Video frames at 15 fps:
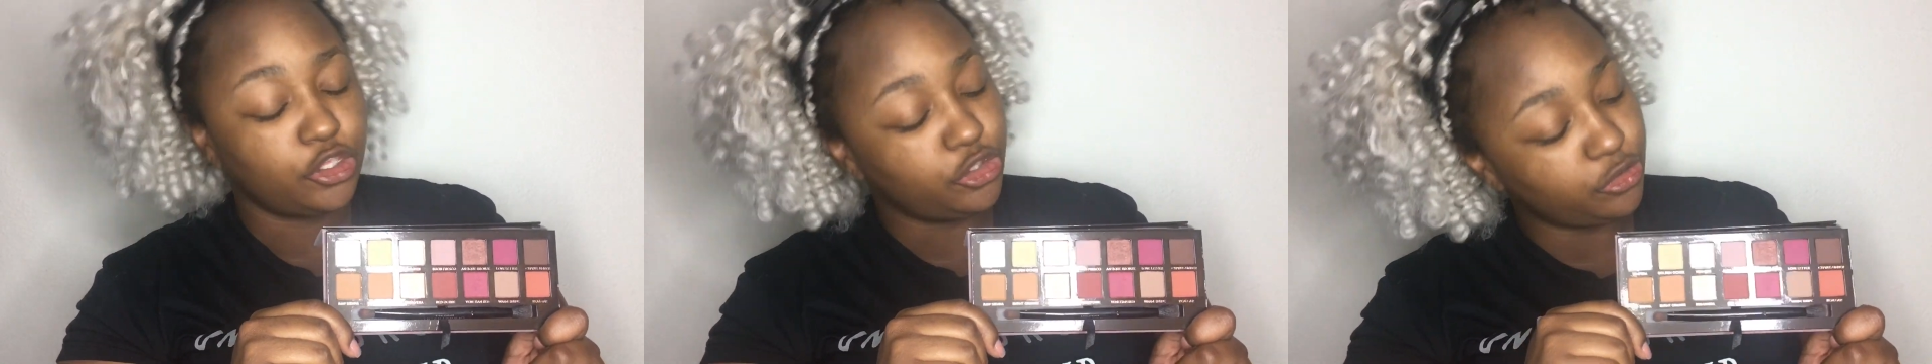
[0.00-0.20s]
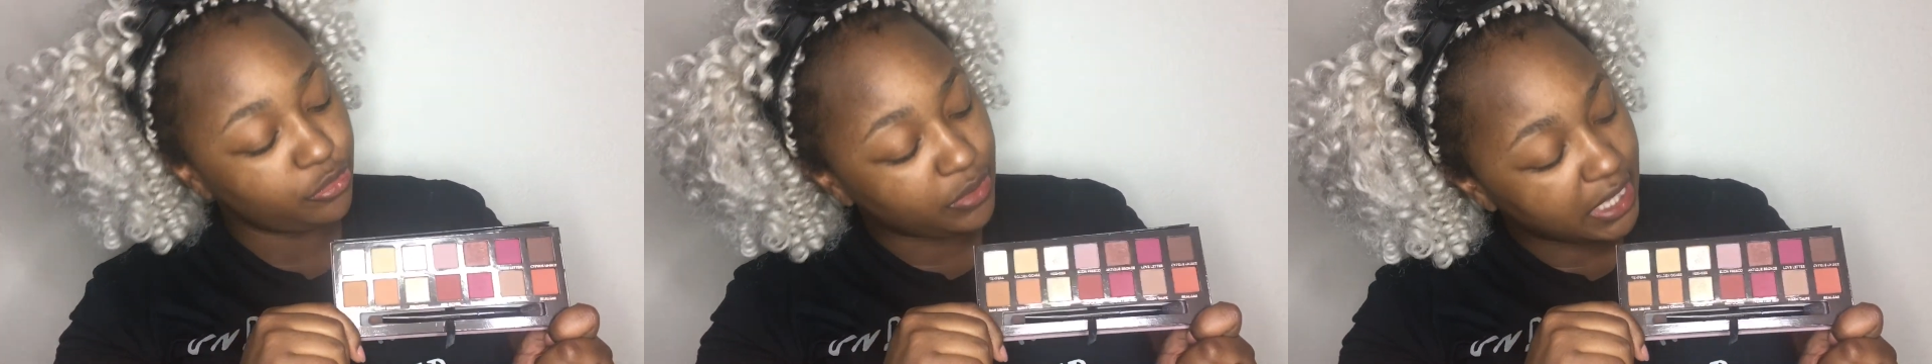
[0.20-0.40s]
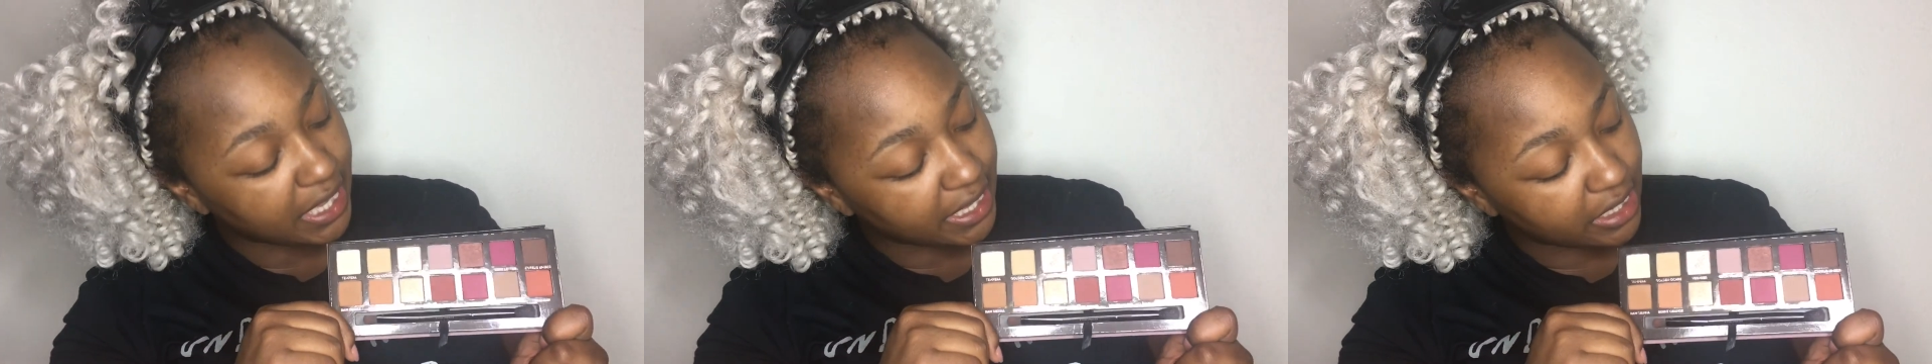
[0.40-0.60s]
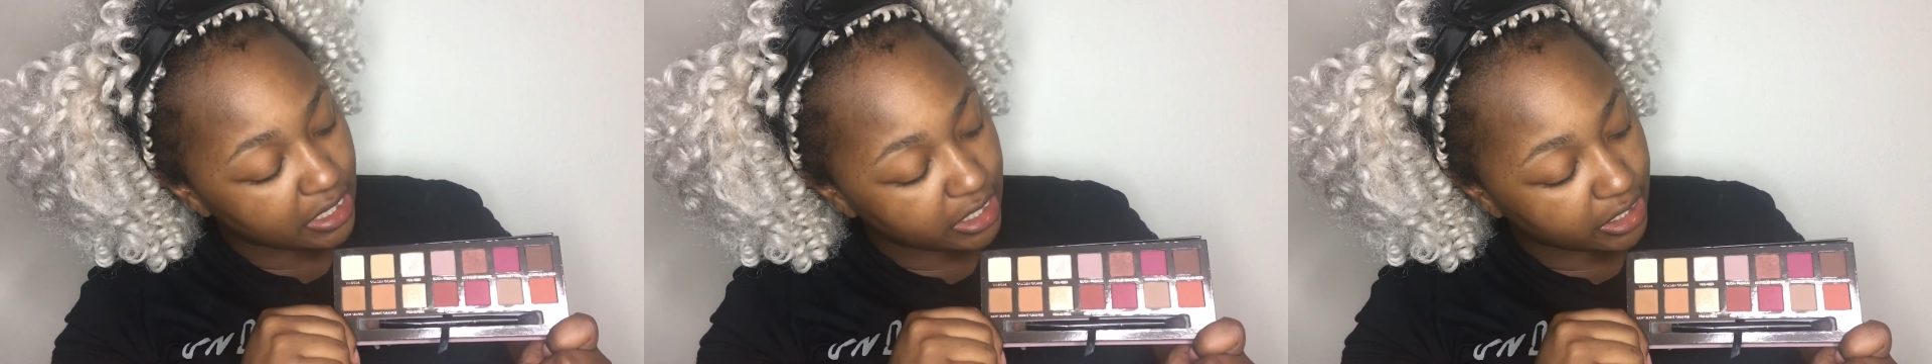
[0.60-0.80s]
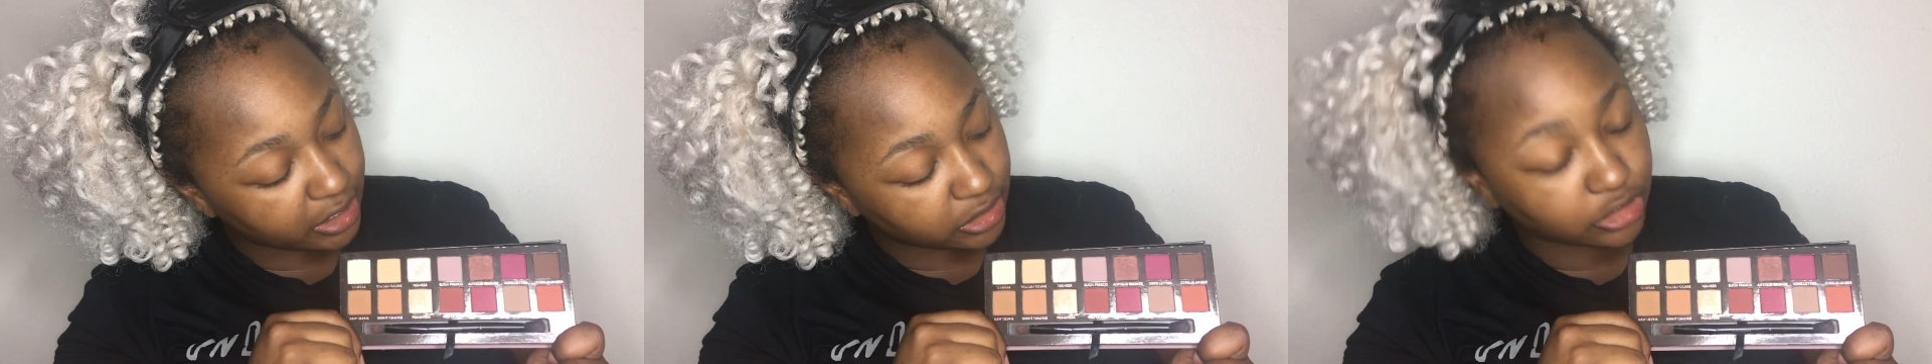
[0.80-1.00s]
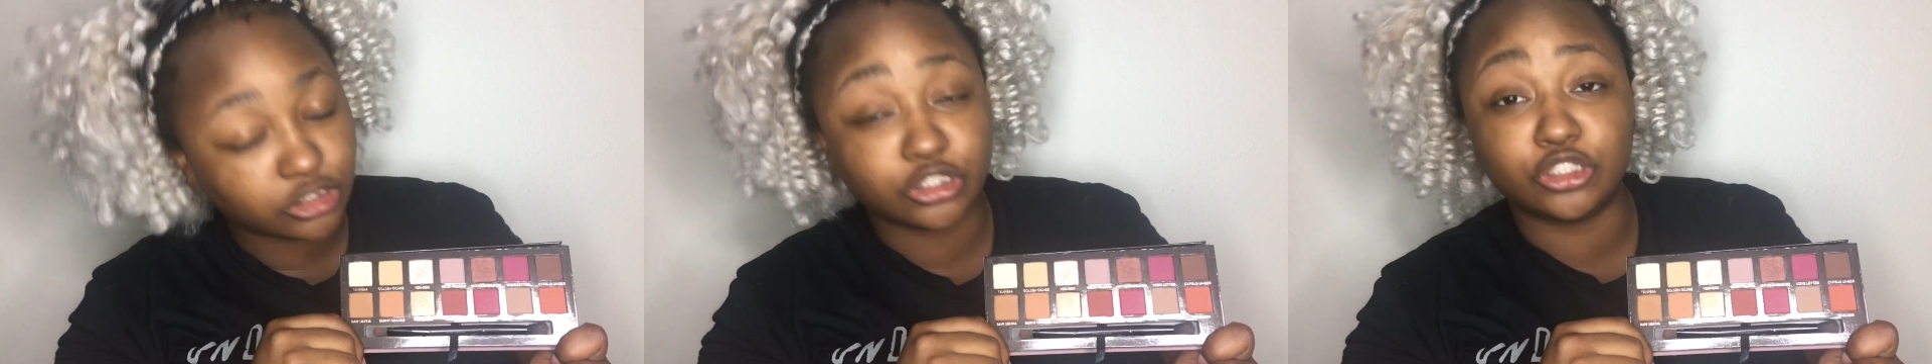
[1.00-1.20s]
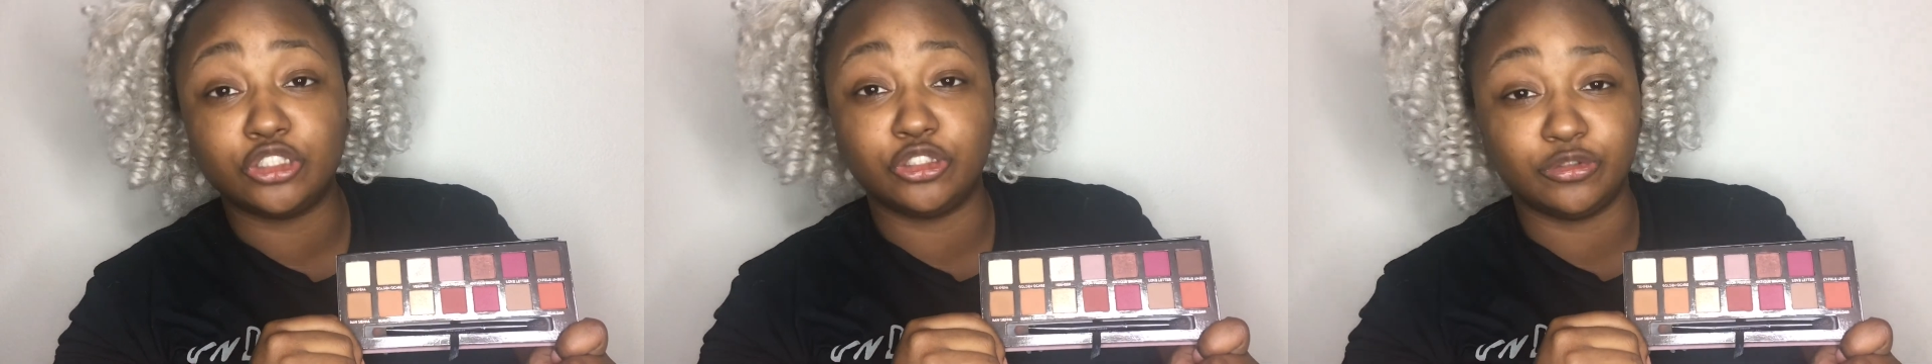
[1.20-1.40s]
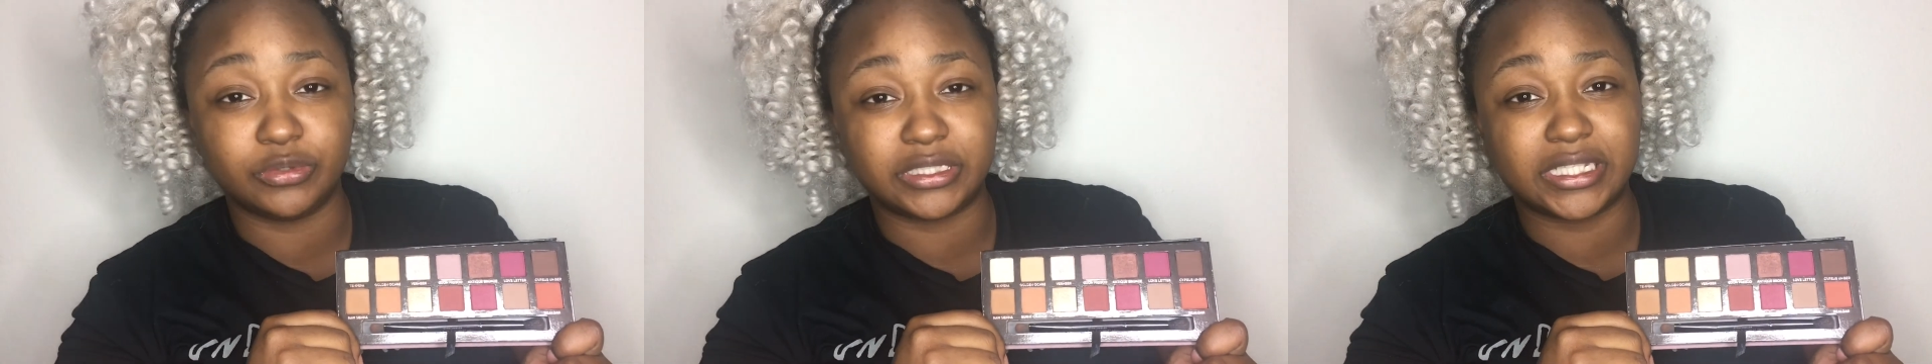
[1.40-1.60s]
you can
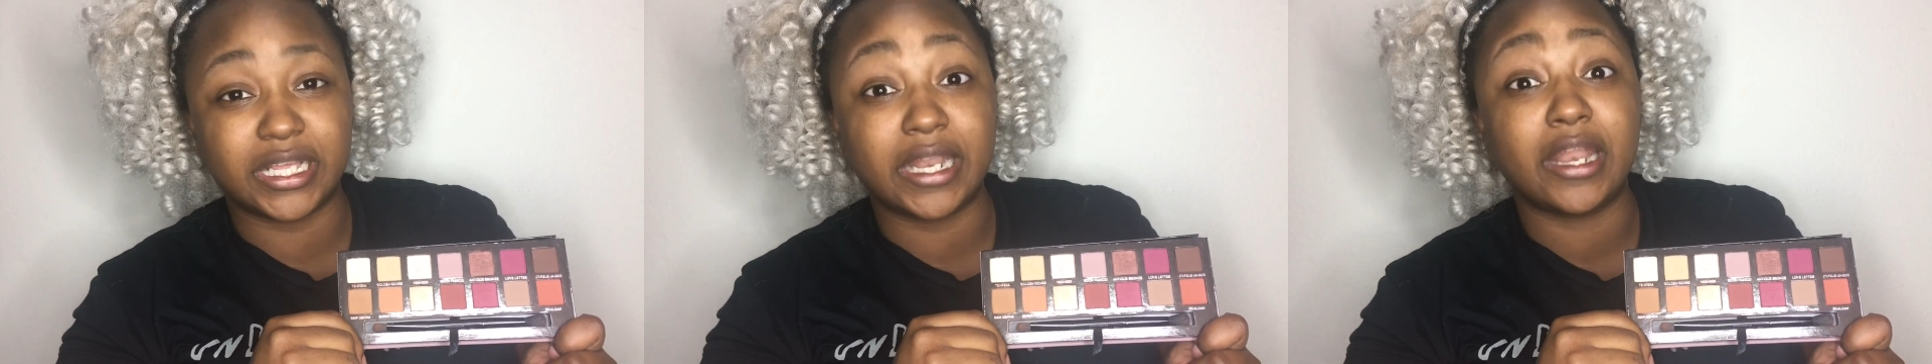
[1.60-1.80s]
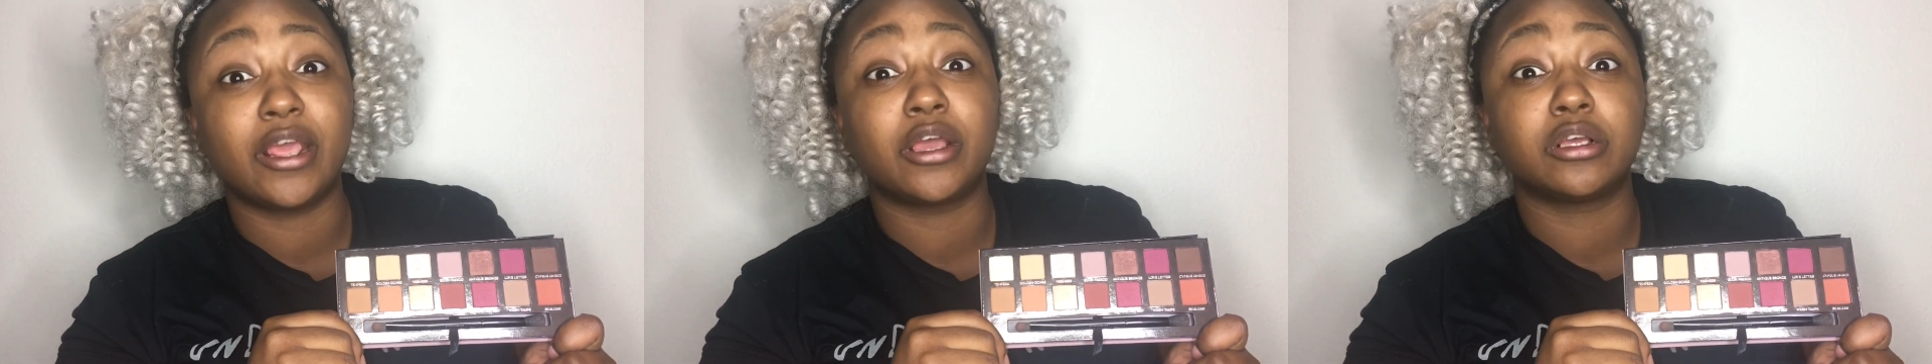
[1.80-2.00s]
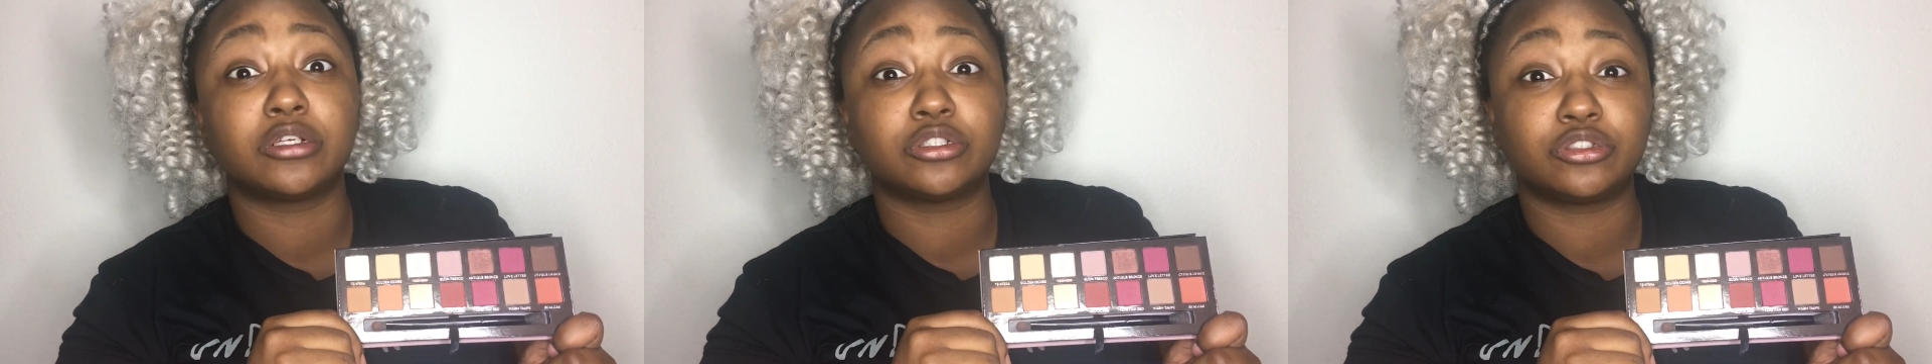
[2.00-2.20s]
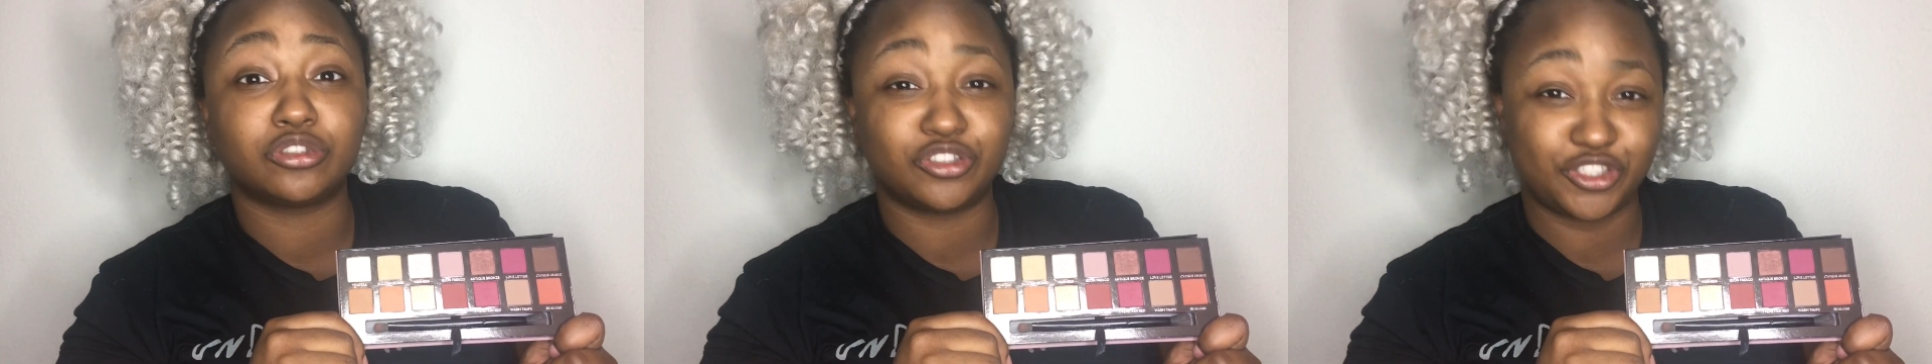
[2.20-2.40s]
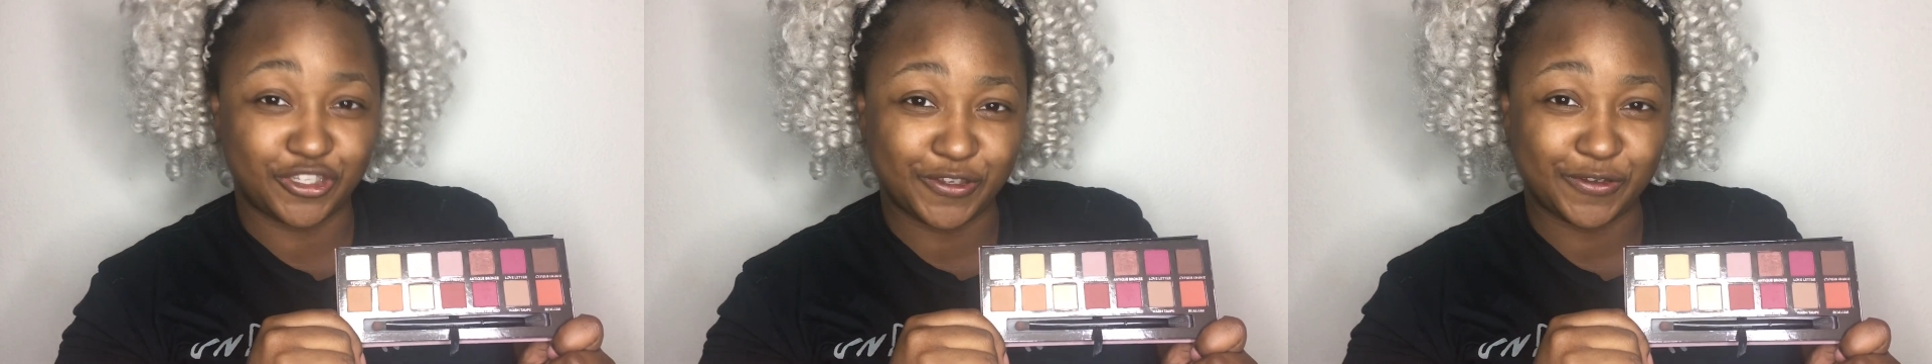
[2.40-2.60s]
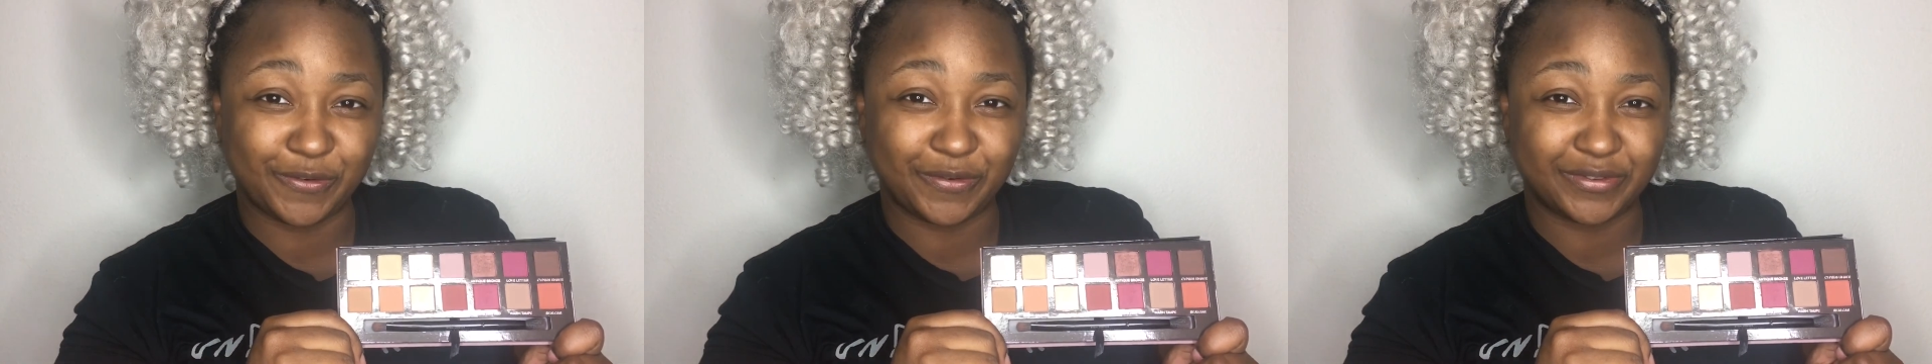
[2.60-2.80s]
use it too.